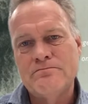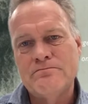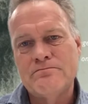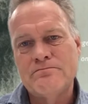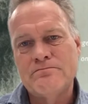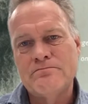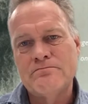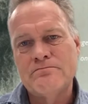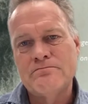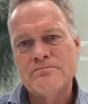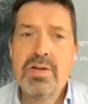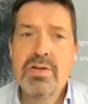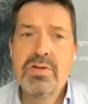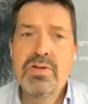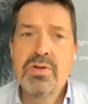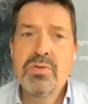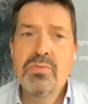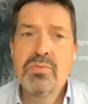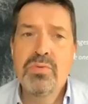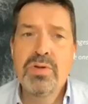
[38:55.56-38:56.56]
I
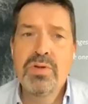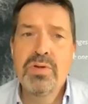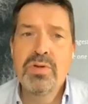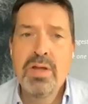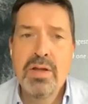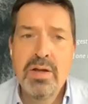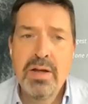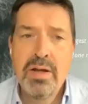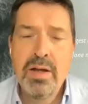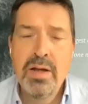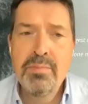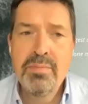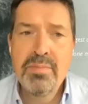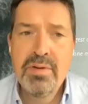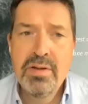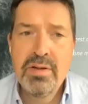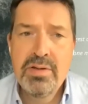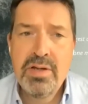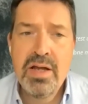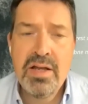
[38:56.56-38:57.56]

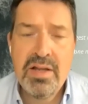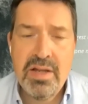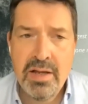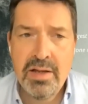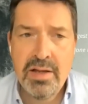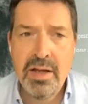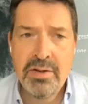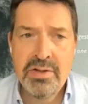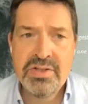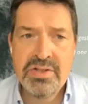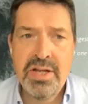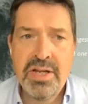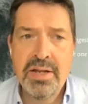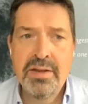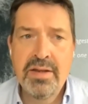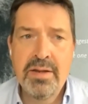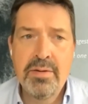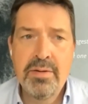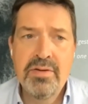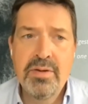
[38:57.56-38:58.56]

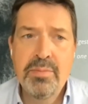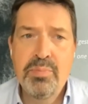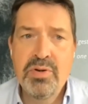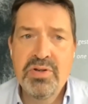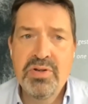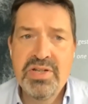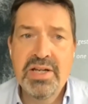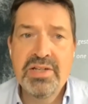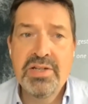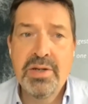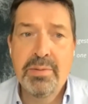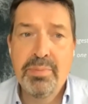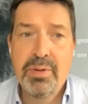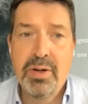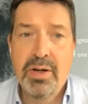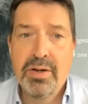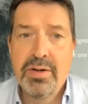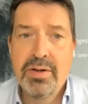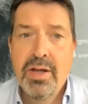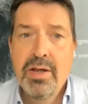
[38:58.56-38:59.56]
understand the protection
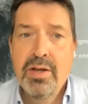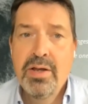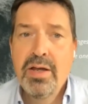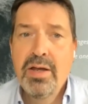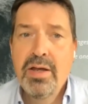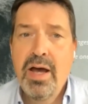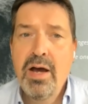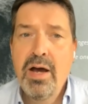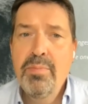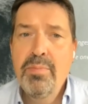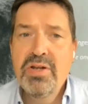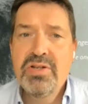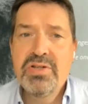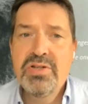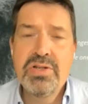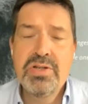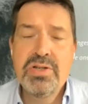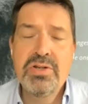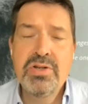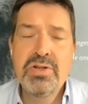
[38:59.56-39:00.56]
part. How
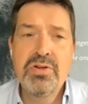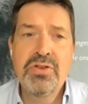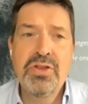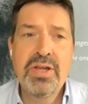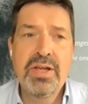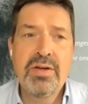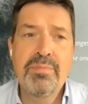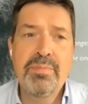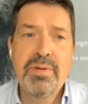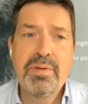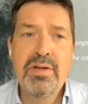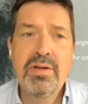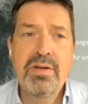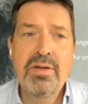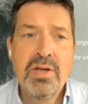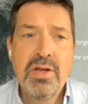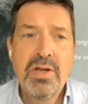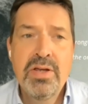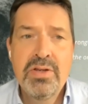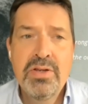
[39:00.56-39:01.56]
much do you think of
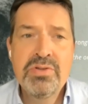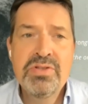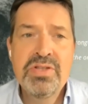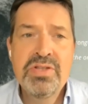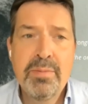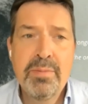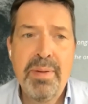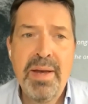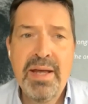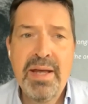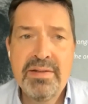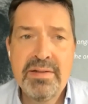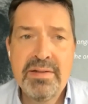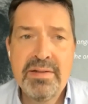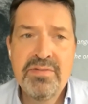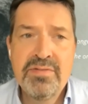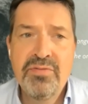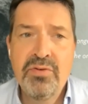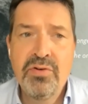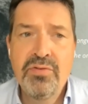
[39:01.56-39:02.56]
using
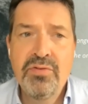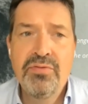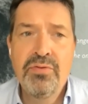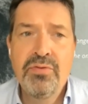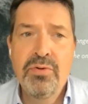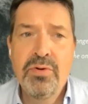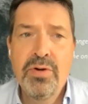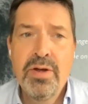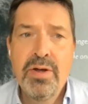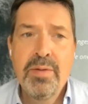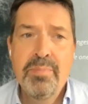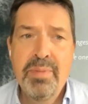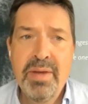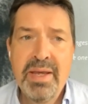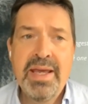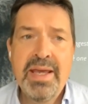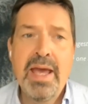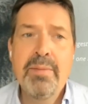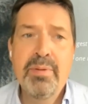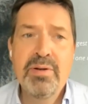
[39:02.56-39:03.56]
patents for
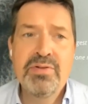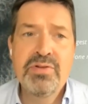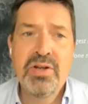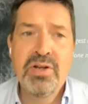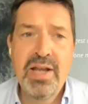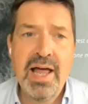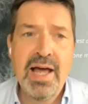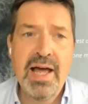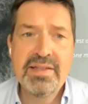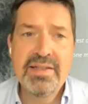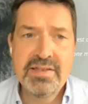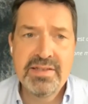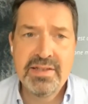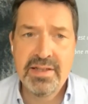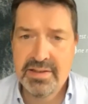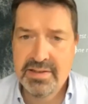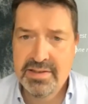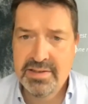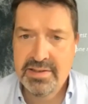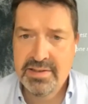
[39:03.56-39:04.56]
being able to
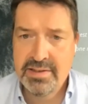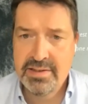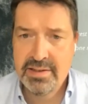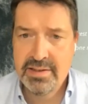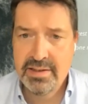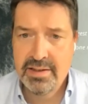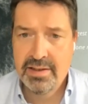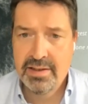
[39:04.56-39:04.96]
license